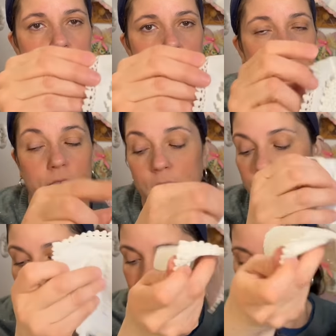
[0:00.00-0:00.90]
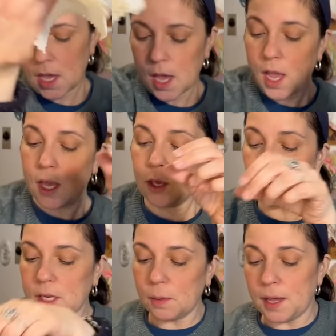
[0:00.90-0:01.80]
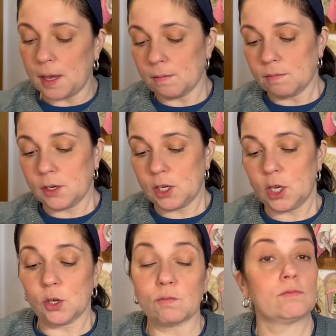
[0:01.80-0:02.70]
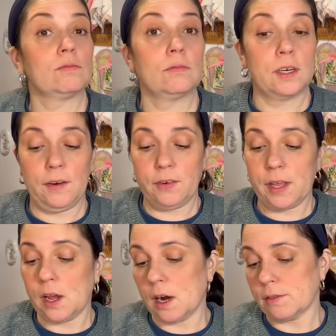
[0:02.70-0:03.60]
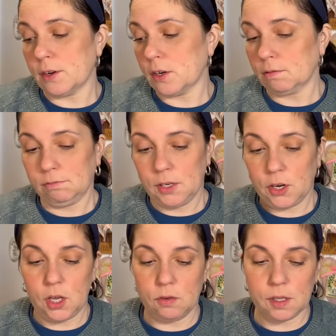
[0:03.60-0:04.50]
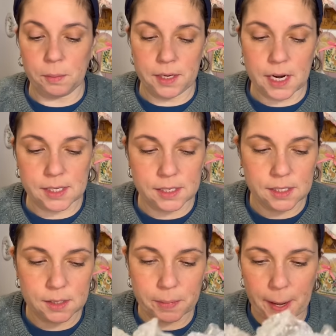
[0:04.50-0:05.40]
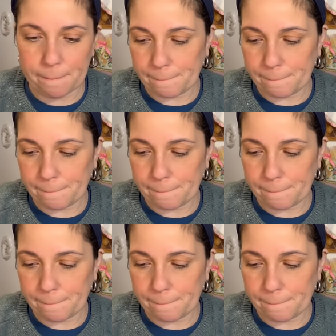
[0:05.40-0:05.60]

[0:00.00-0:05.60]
I don't know. You tell me. They're cute. Whatever they are, they're they're cute and they'll be nice in a display.